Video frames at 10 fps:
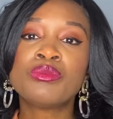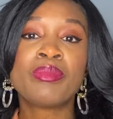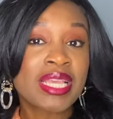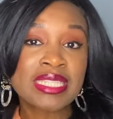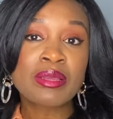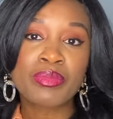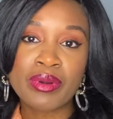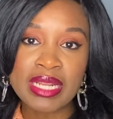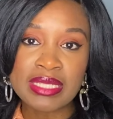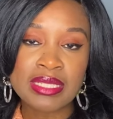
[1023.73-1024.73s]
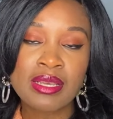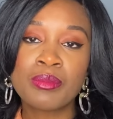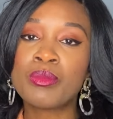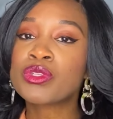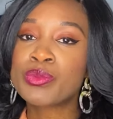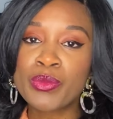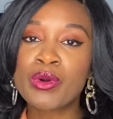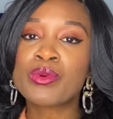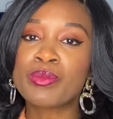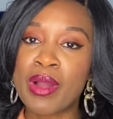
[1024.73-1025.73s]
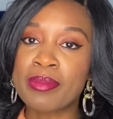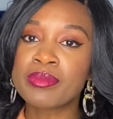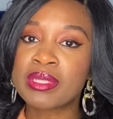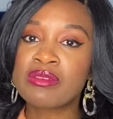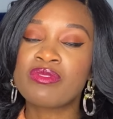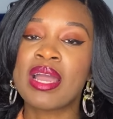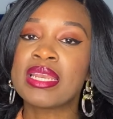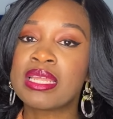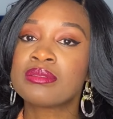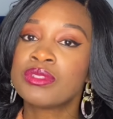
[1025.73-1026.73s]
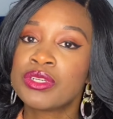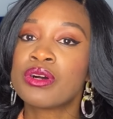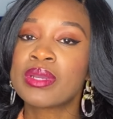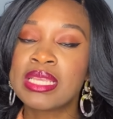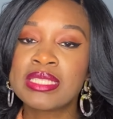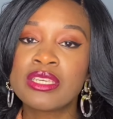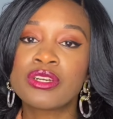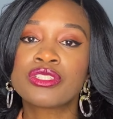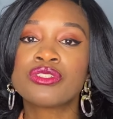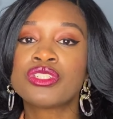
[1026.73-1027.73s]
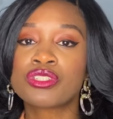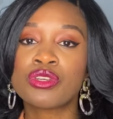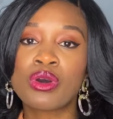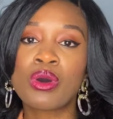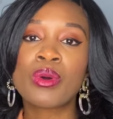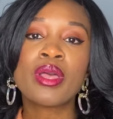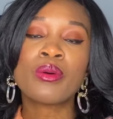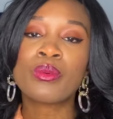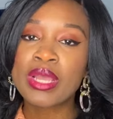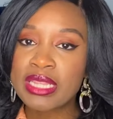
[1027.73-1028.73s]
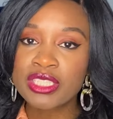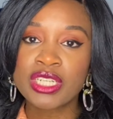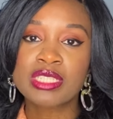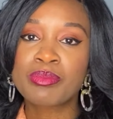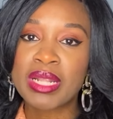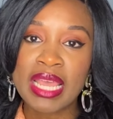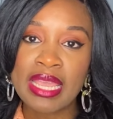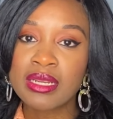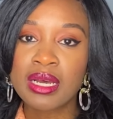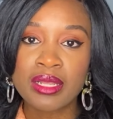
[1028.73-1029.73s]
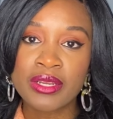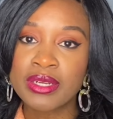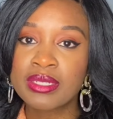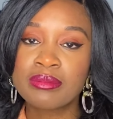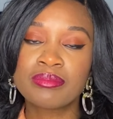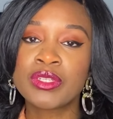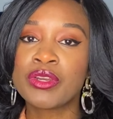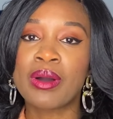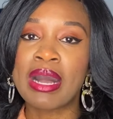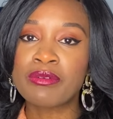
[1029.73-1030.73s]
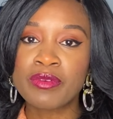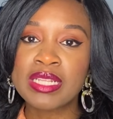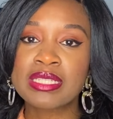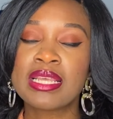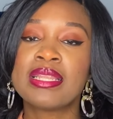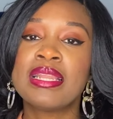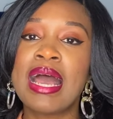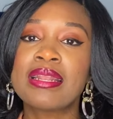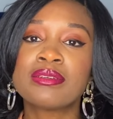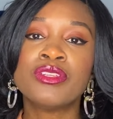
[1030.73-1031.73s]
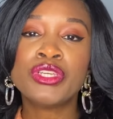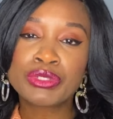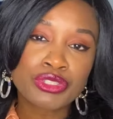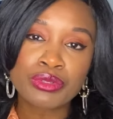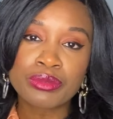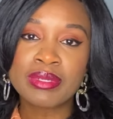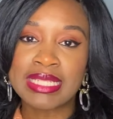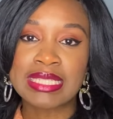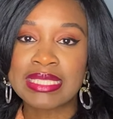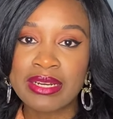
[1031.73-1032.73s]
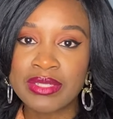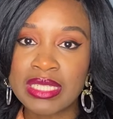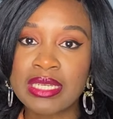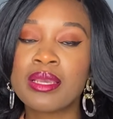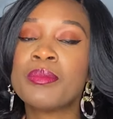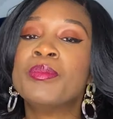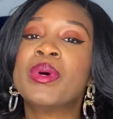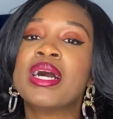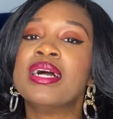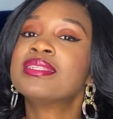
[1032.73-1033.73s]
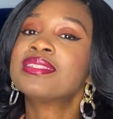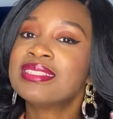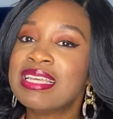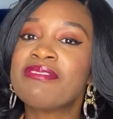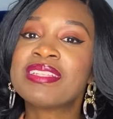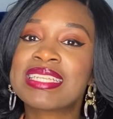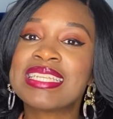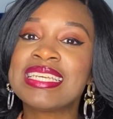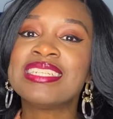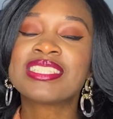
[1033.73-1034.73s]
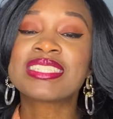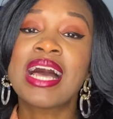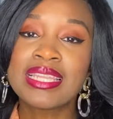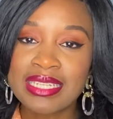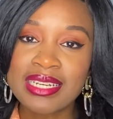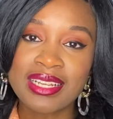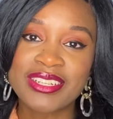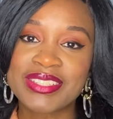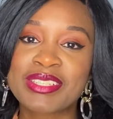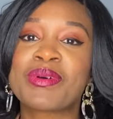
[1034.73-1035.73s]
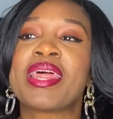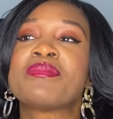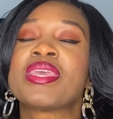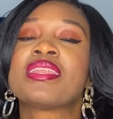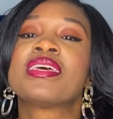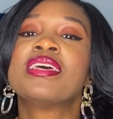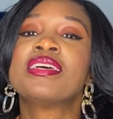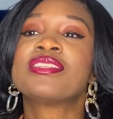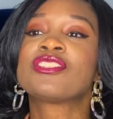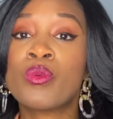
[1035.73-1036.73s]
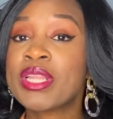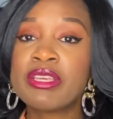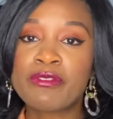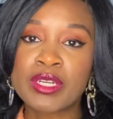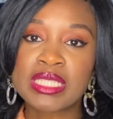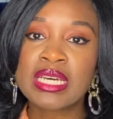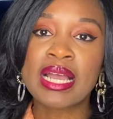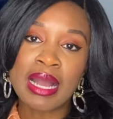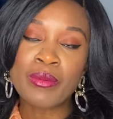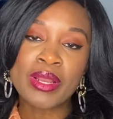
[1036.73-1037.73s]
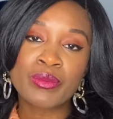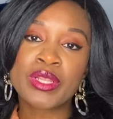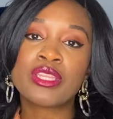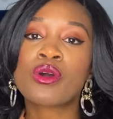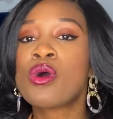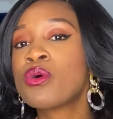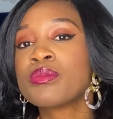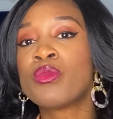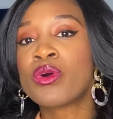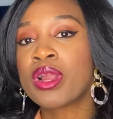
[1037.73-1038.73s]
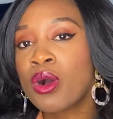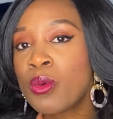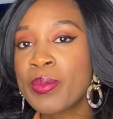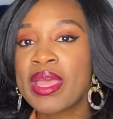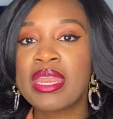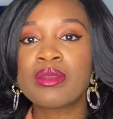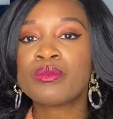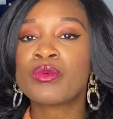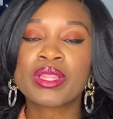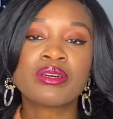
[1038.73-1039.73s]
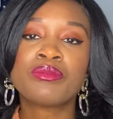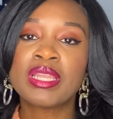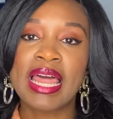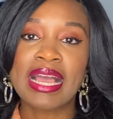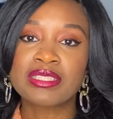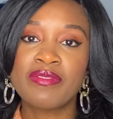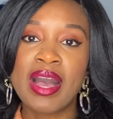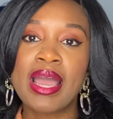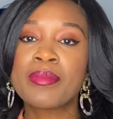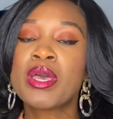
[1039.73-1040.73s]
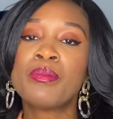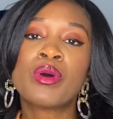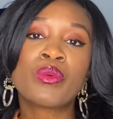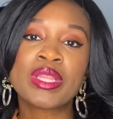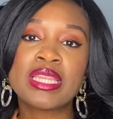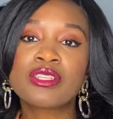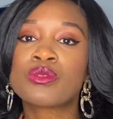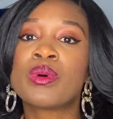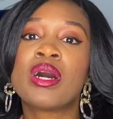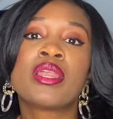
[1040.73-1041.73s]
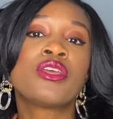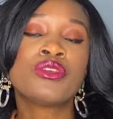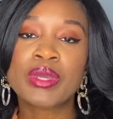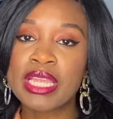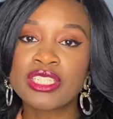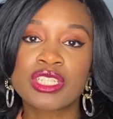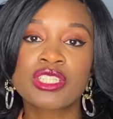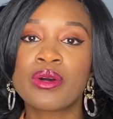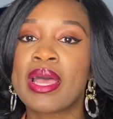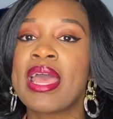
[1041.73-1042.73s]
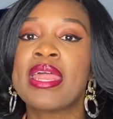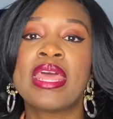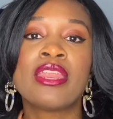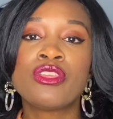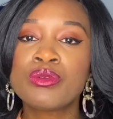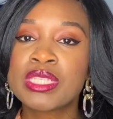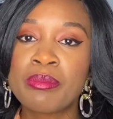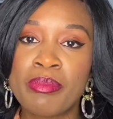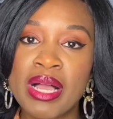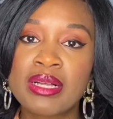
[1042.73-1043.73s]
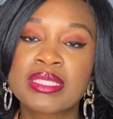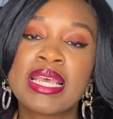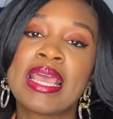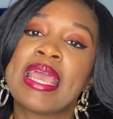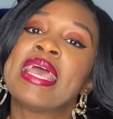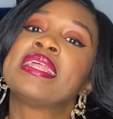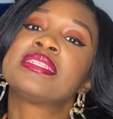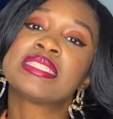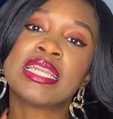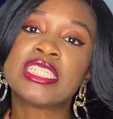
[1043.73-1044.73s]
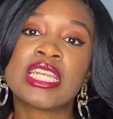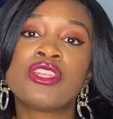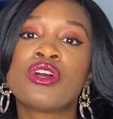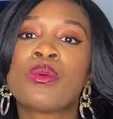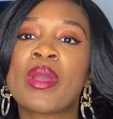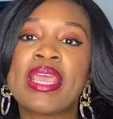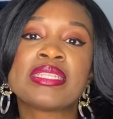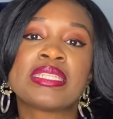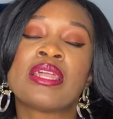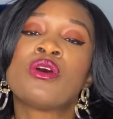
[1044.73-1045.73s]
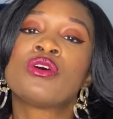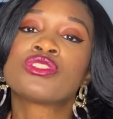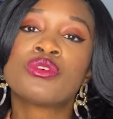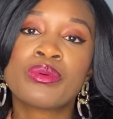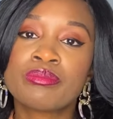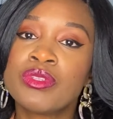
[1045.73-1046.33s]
mixing prints. Most people would probably find it, easier to just go with just plain colored, outfits. Not neutral necessarily, but definitely solid colors is what I mean. So with the first look, I went with the coat more open and with a relaxed vibe. But with this one, you can just go ahead and use a belt and cinch in your waist, and also,